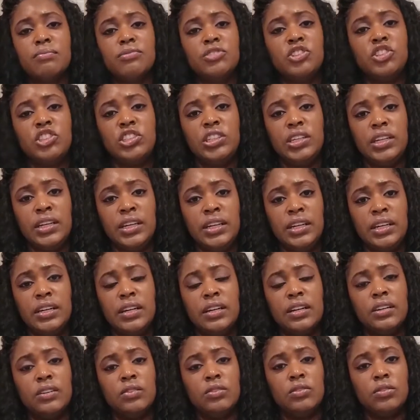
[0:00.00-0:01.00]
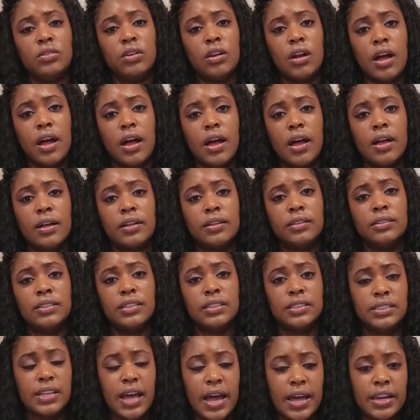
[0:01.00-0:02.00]
She
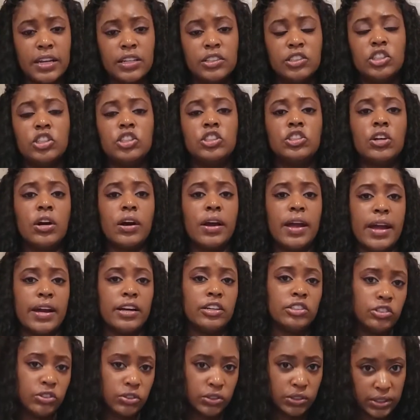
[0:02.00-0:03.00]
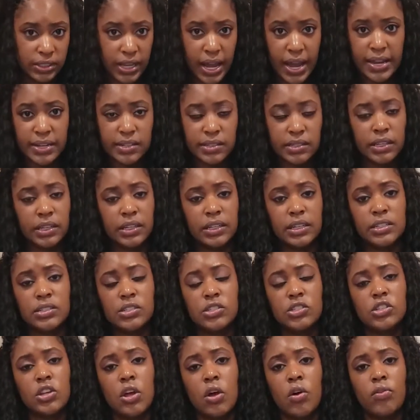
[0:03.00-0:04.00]
decided to start exercising,
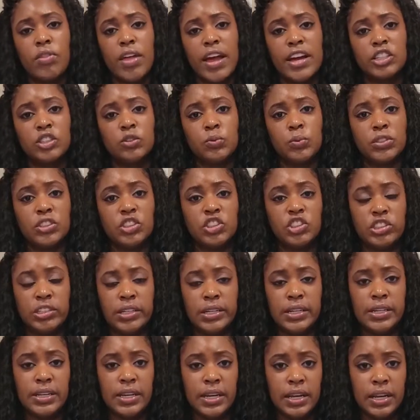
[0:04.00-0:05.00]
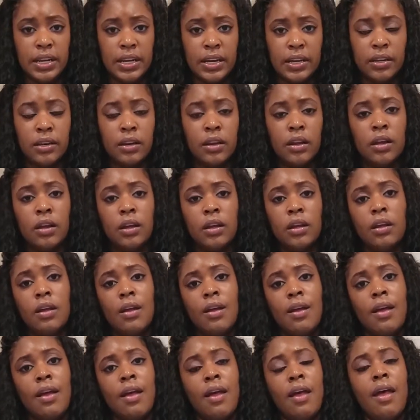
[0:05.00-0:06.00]
and so that's what she did.
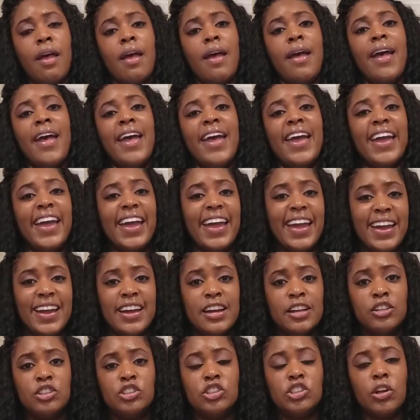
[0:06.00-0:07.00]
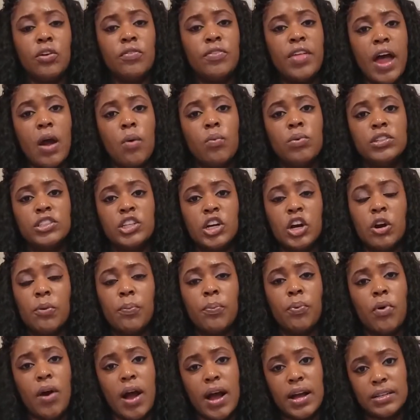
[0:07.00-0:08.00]
And so that was her
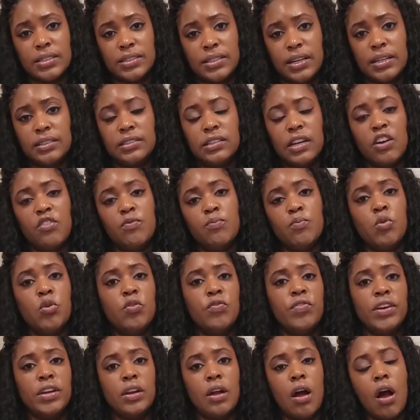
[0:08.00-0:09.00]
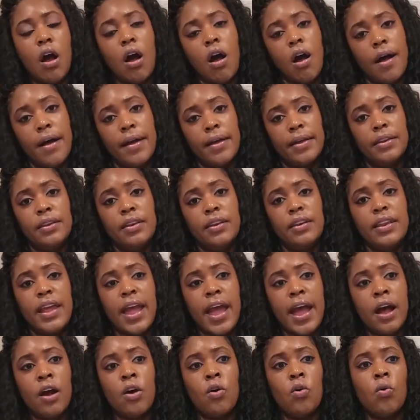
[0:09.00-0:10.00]
process of moving on.
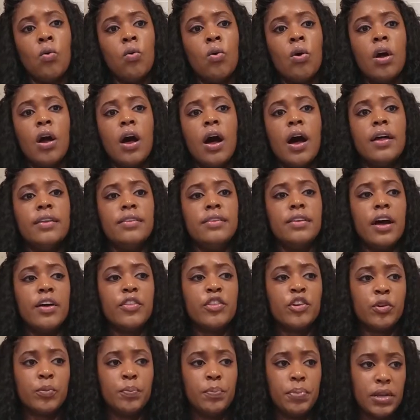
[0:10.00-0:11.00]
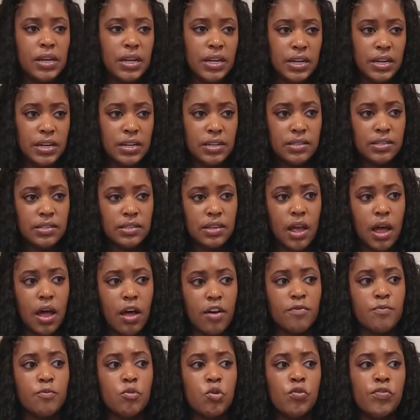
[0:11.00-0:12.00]
Now, another piece
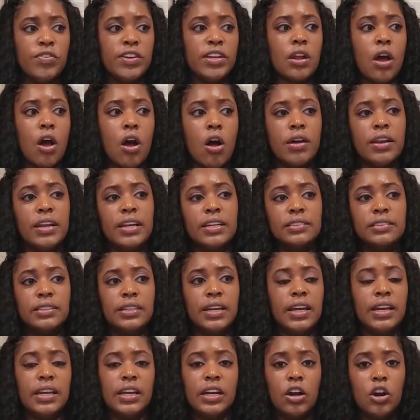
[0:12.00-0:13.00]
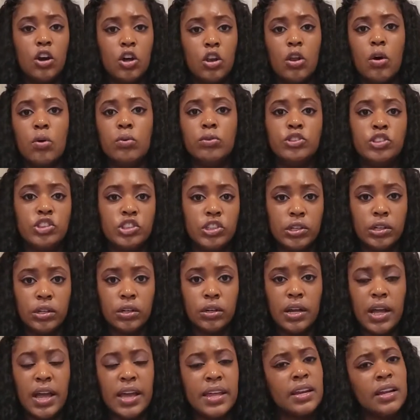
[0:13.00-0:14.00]
of moving on is getting
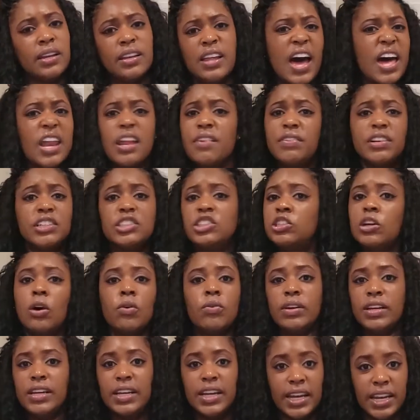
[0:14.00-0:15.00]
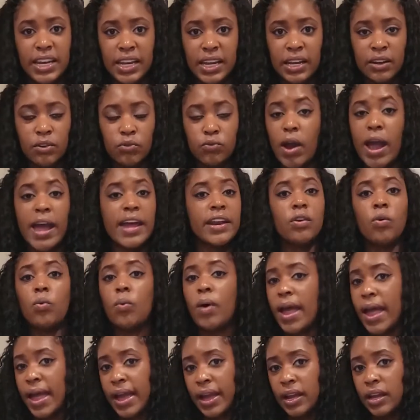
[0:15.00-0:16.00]
closure. And a lot of us don't get it right
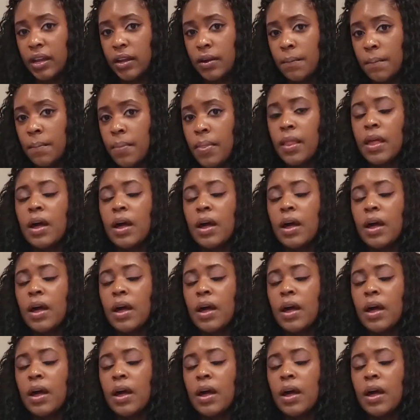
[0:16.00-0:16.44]
away.